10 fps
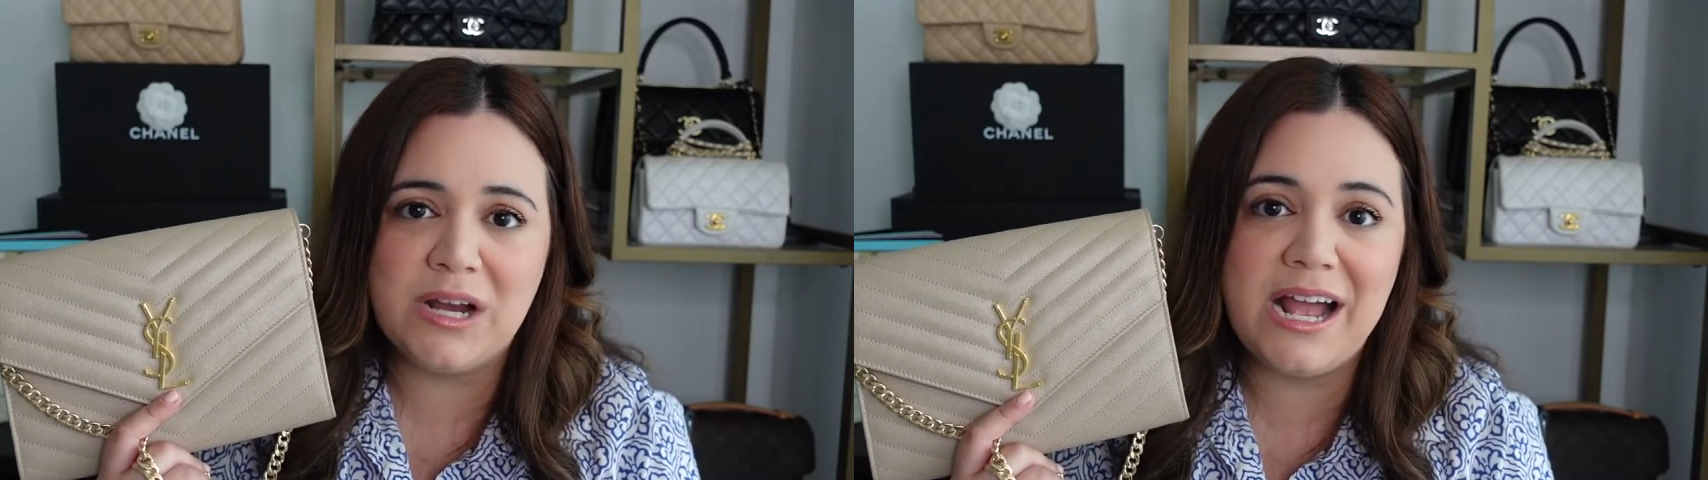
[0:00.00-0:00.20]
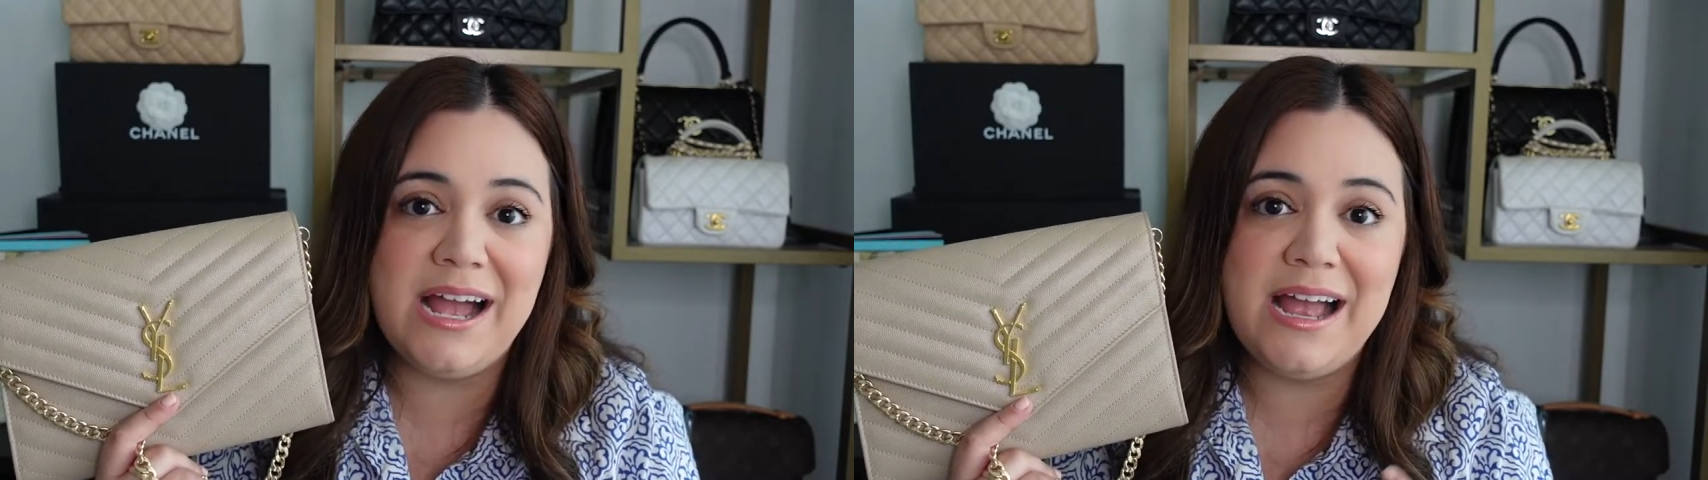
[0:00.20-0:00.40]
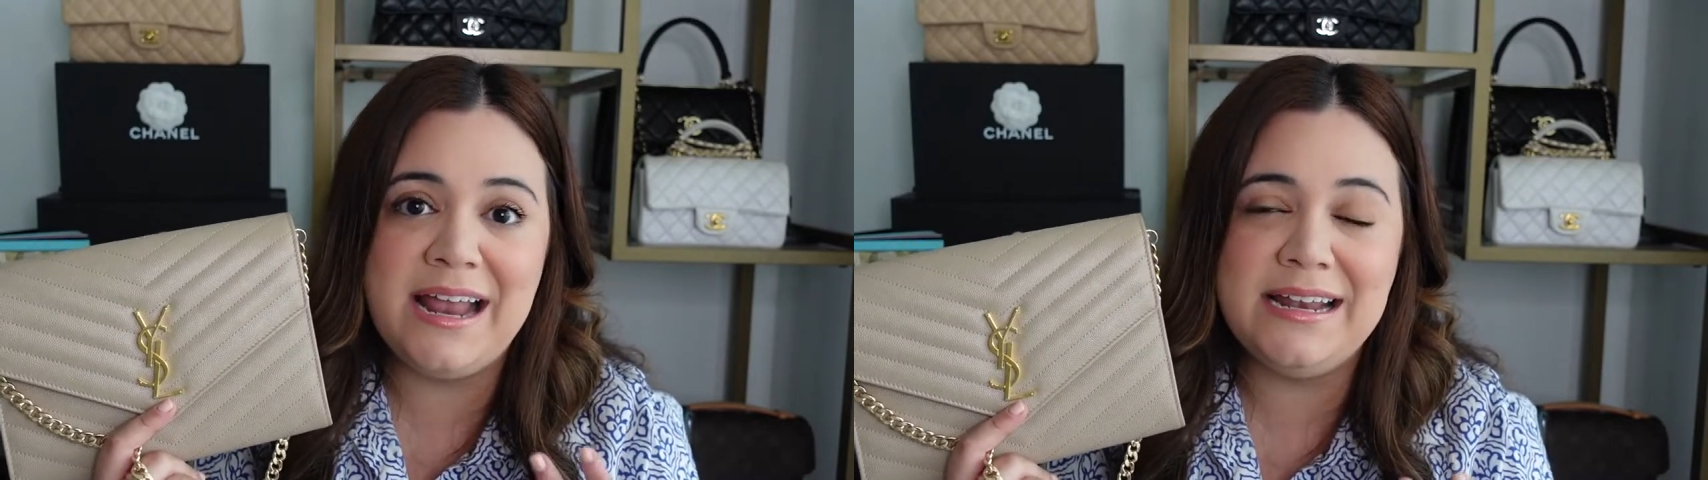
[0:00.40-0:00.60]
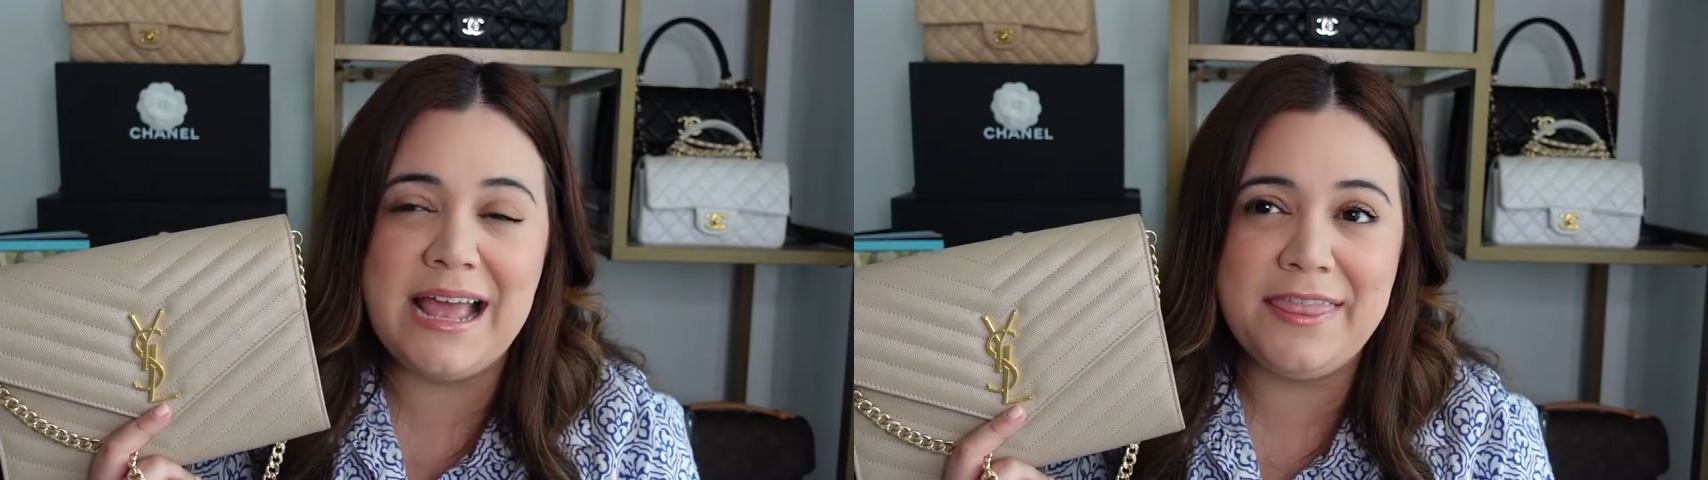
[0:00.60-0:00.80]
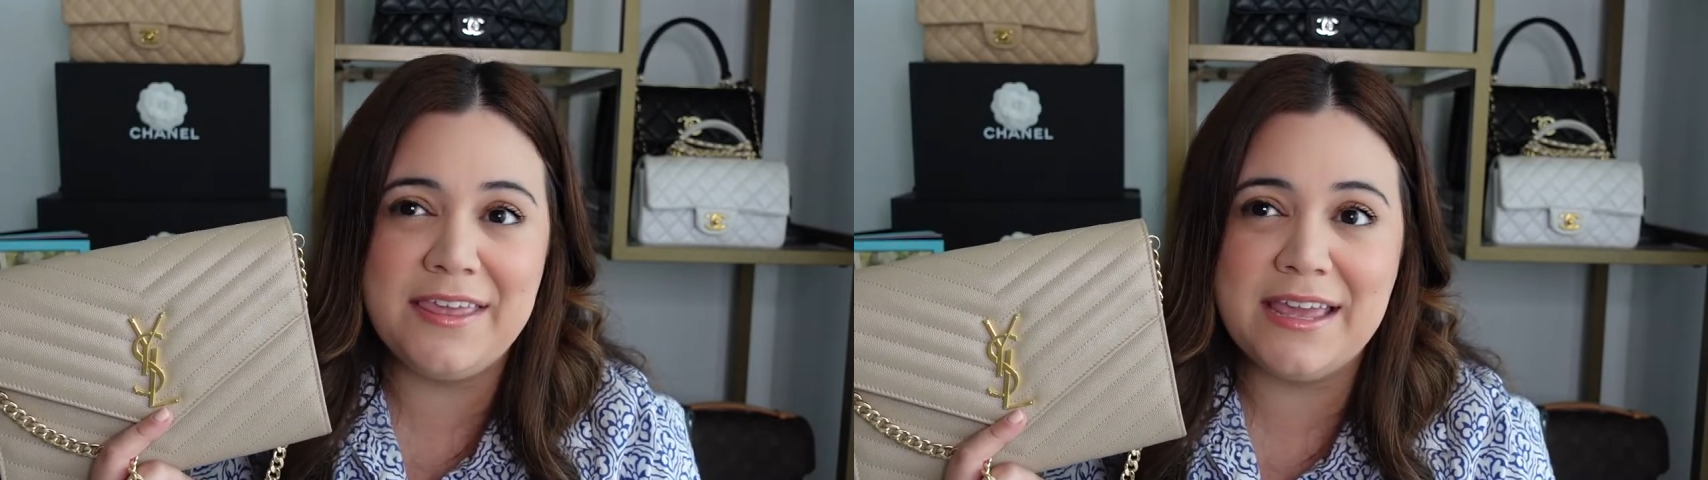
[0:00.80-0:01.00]
and
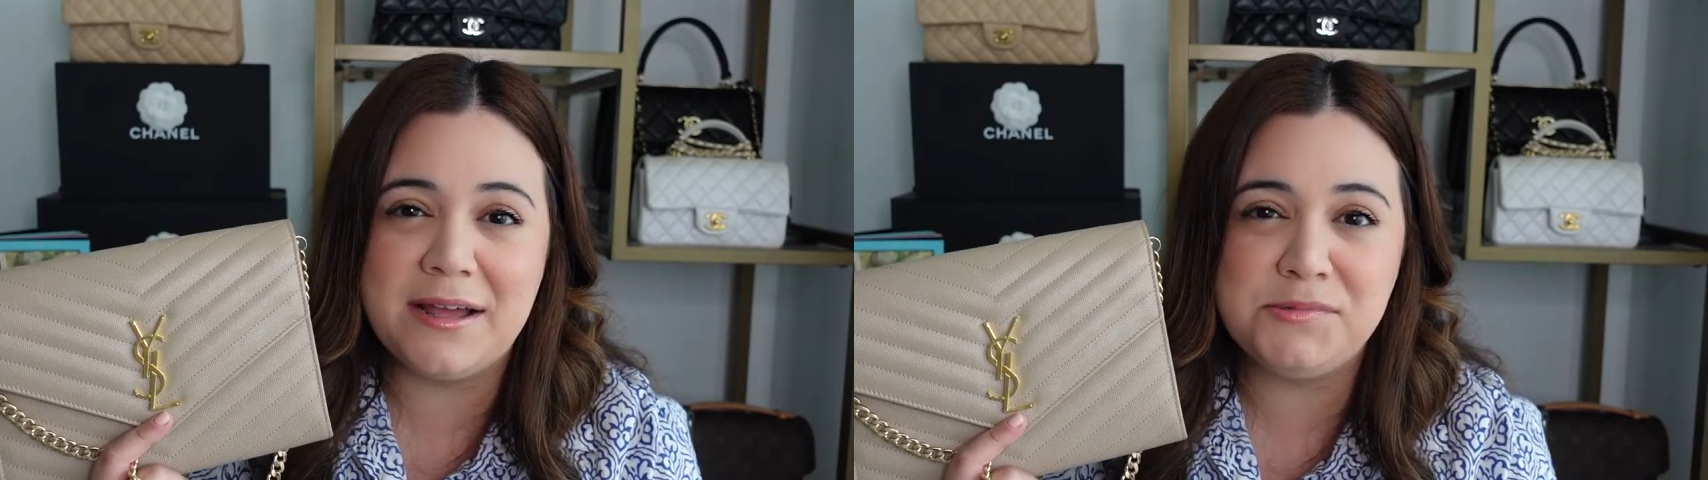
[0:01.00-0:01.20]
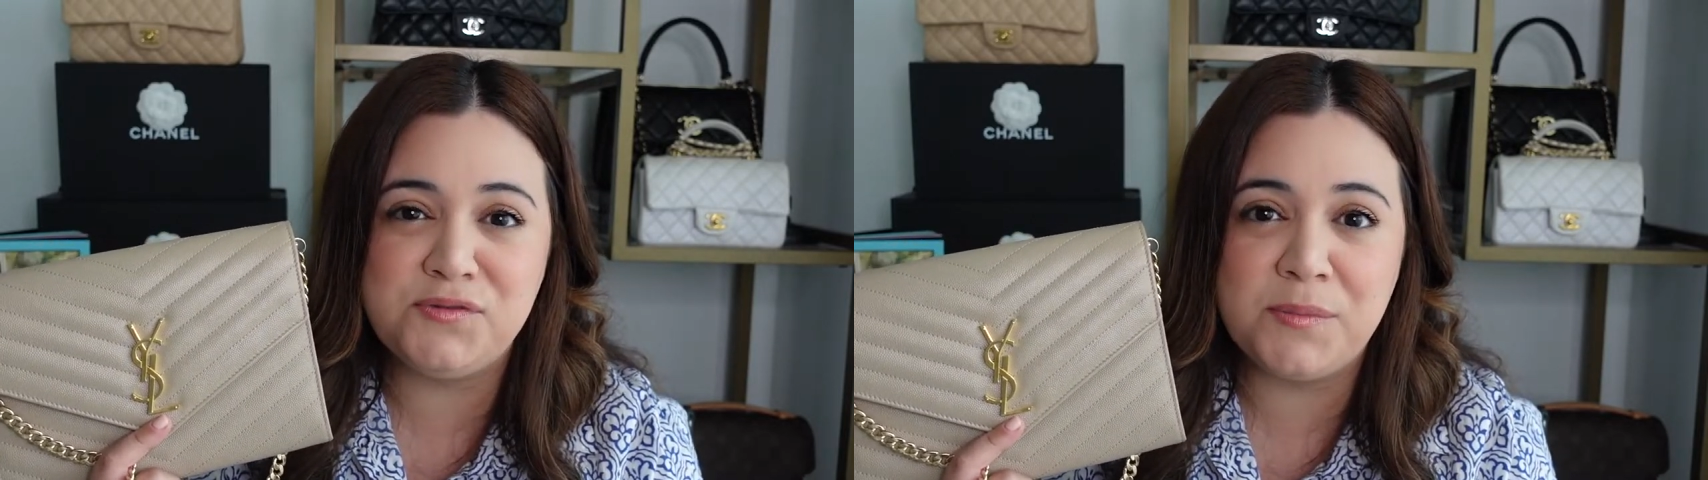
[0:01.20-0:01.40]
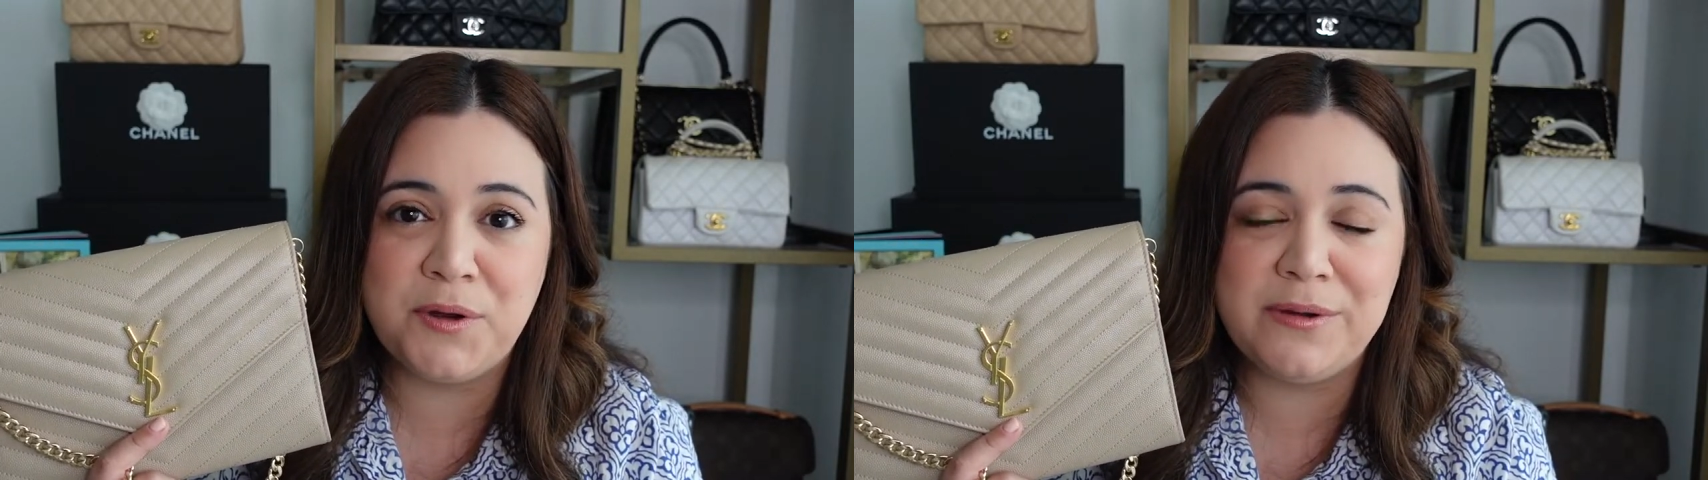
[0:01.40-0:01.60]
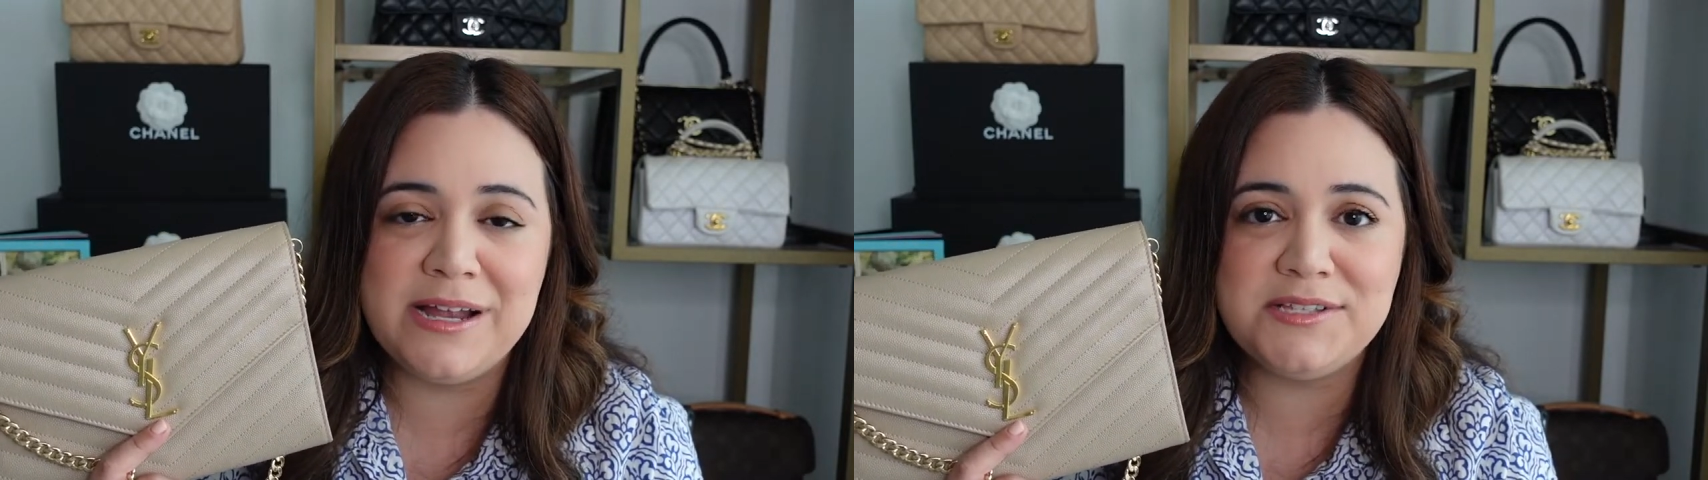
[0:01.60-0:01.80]
I think it comes from Korea,